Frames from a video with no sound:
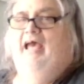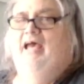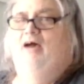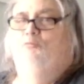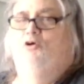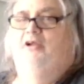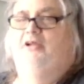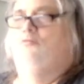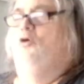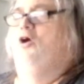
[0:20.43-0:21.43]
And we're
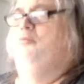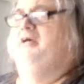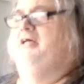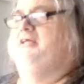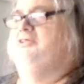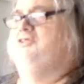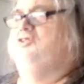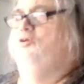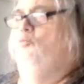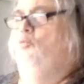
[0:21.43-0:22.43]
in
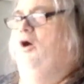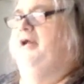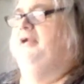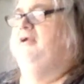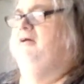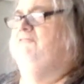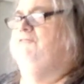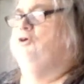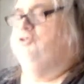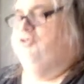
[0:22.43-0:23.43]
Romans 1
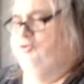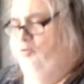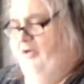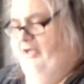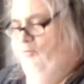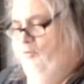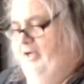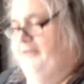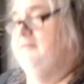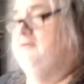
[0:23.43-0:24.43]
verse
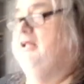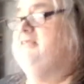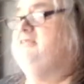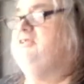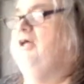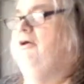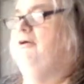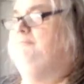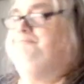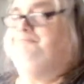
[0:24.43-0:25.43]
21. Let's start.